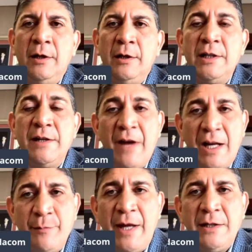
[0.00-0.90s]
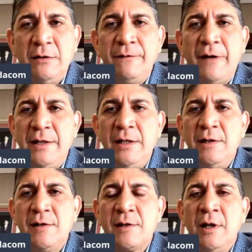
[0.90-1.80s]
developmental
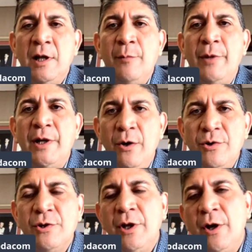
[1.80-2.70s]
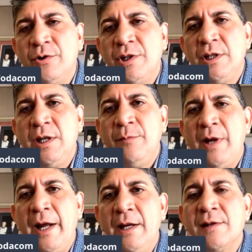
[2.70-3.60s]
funders, but also the OTT
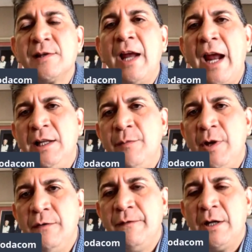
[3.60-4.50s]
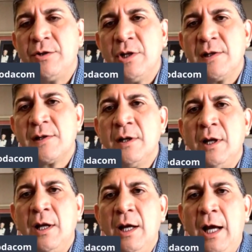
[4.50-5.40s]
players and the manufacturers
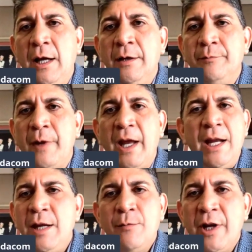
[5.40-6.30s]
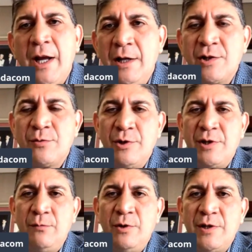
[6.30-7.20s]
and anybody else
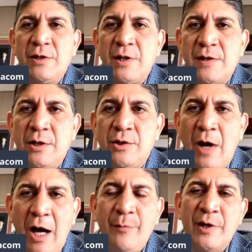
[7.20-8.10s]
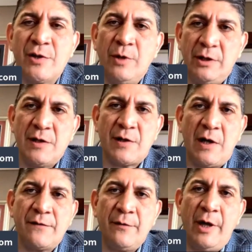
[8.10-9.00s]
who's interested to help us with this
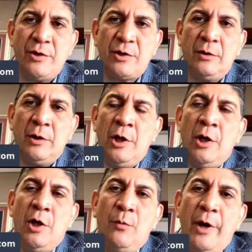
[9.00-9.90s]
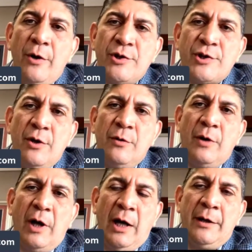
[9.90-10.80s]
transformation. We also
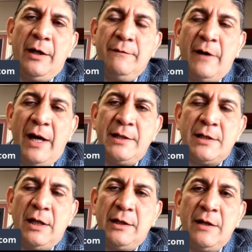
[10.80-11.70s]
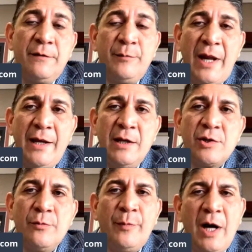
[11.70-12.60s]
invite different players
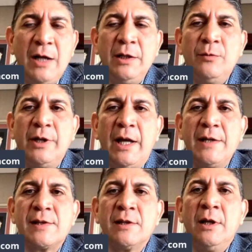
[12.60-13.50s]
to partner with us